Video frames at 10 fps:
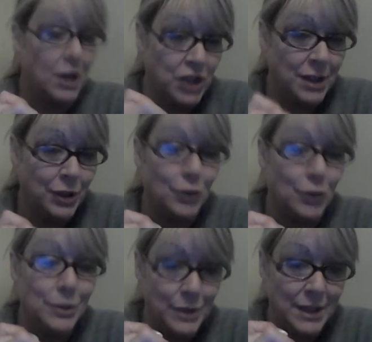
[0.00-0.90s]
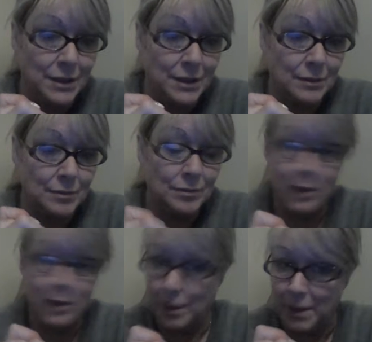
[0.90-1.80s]
it, you'll lose it.
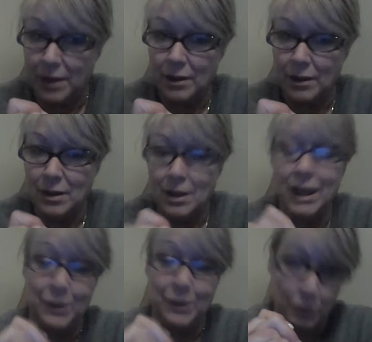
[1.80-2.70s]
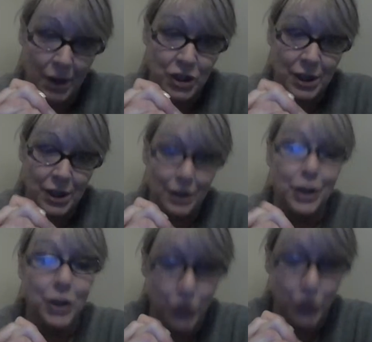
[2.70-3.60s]
You hear me? If you rush it,
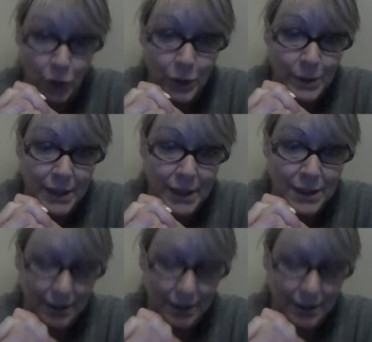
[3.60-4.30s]
you'll lose it.